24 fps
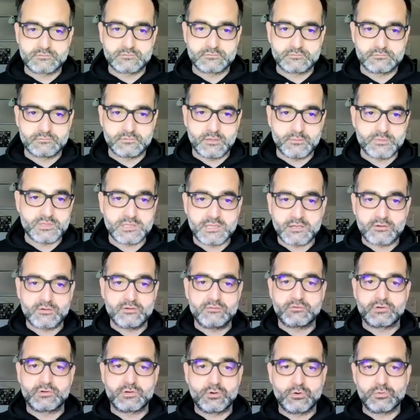I mean, they don't
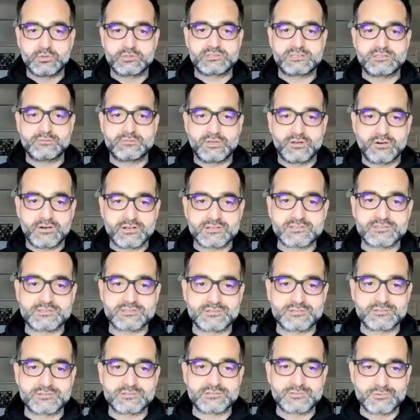even know what CBRS
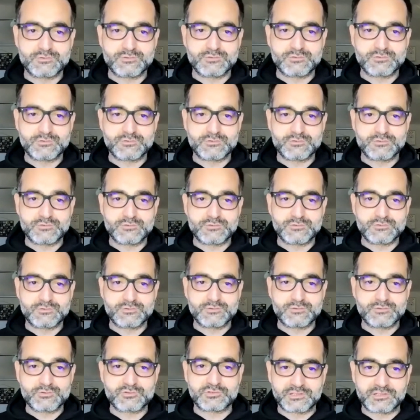is usually, right?
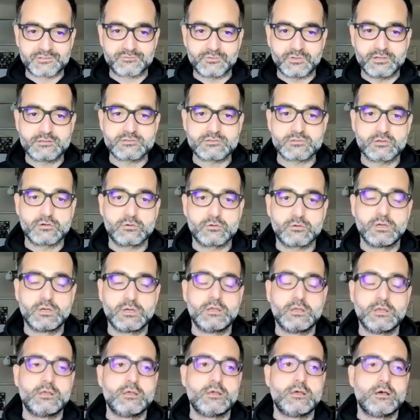So,
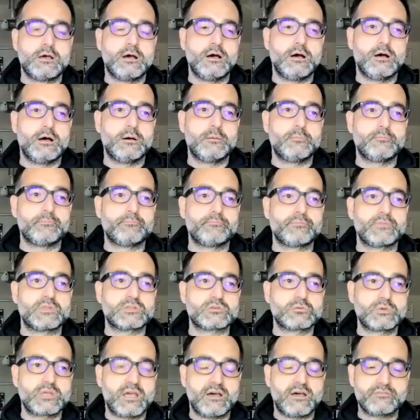so we
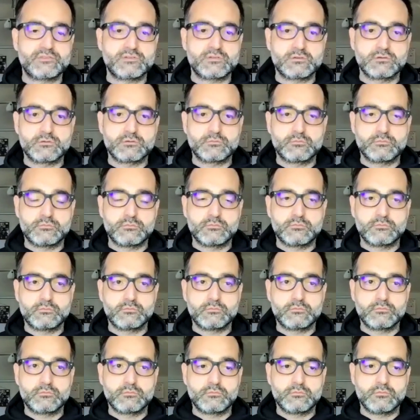have to,
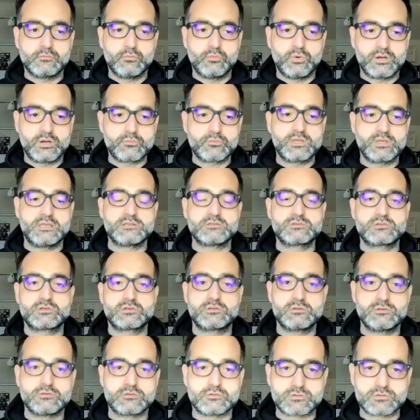when we
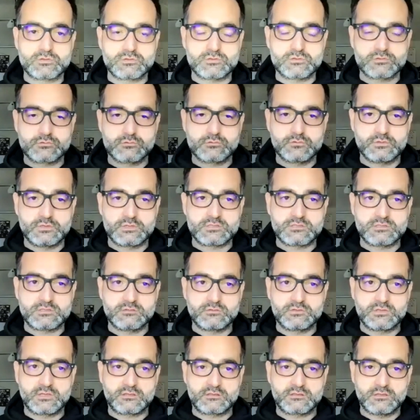introduce this new
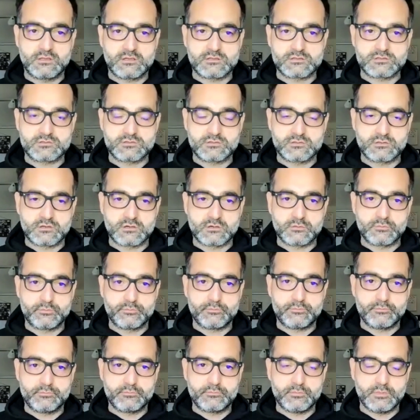technology to their
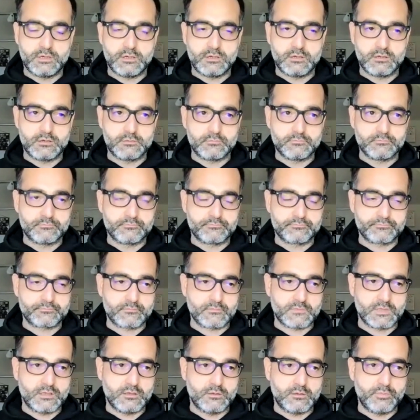
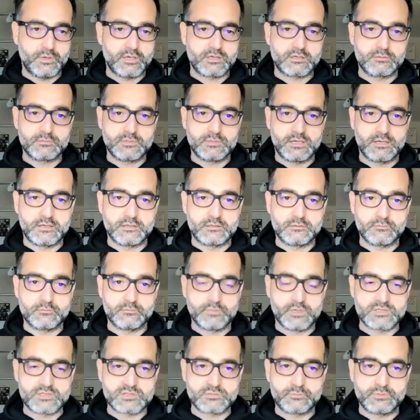bottom line
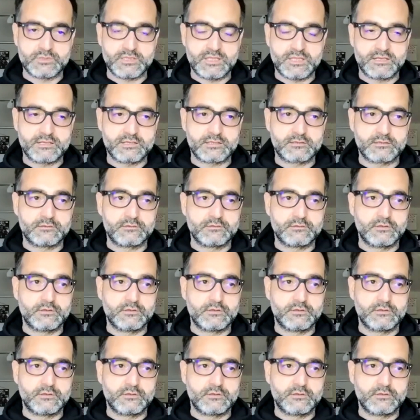budget planning,